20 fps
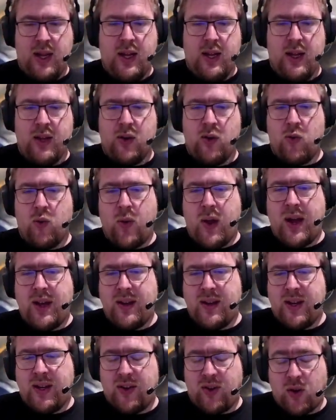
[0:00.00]

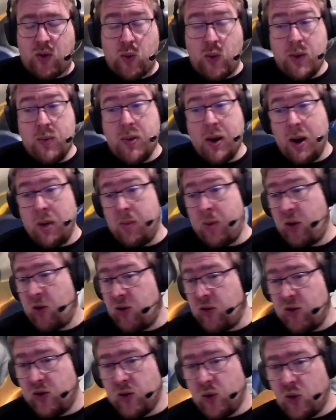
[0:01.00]
Grunt is a 3-power
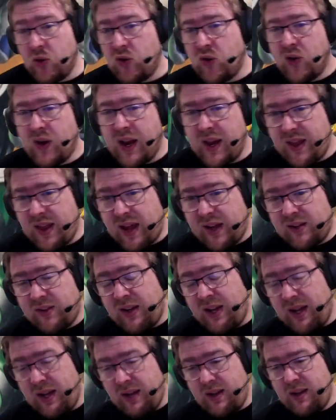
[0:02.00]
Martian soldier, and that's
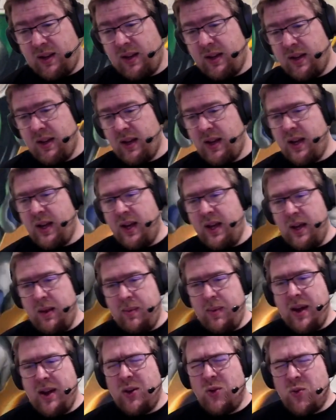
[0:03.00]
it.
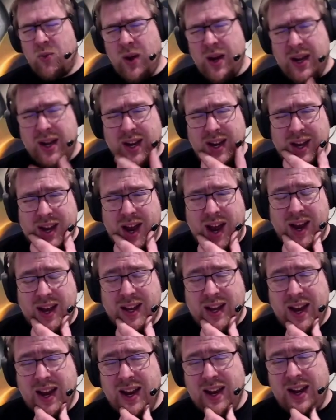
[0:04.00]
And Grunt,
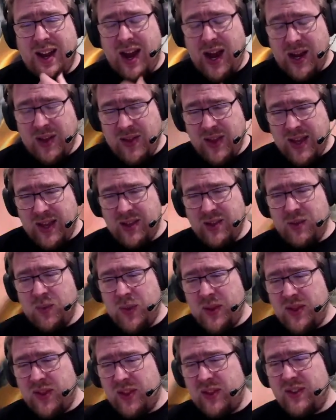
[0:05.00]
again, I think
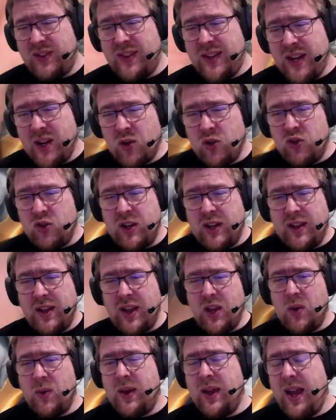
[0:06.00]
with the synergy that
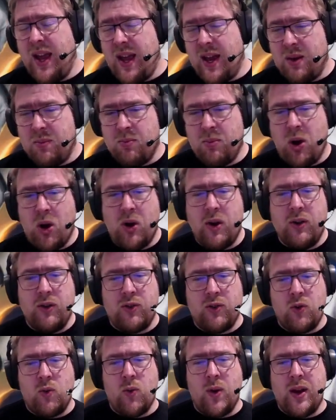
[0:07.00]
you get in Mars,
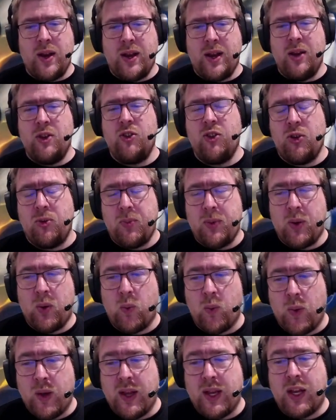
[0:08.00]
Grunt can just be
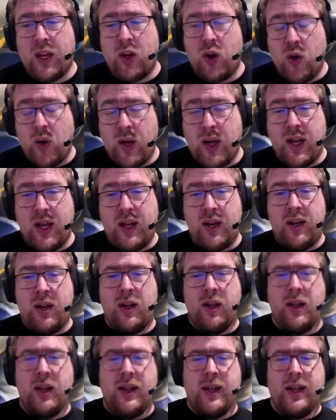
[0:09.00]
really good
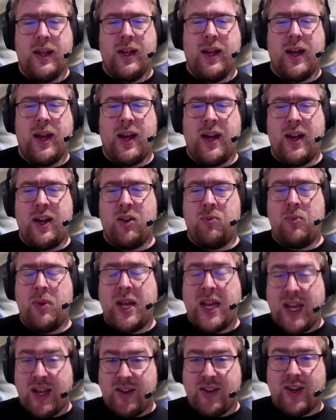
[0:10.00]

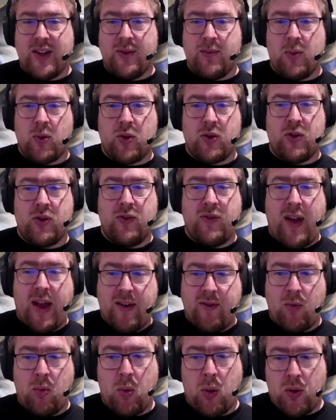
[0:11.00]
because he's more
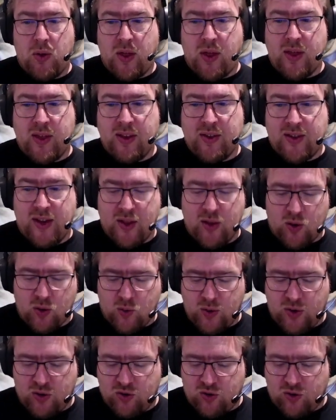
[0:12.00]
survivable than these other
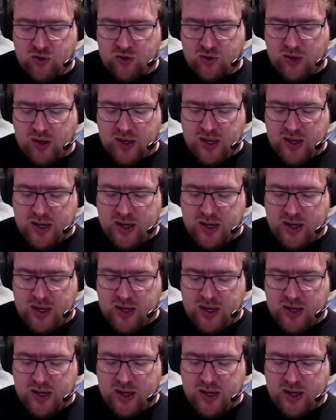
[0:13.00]
creatures.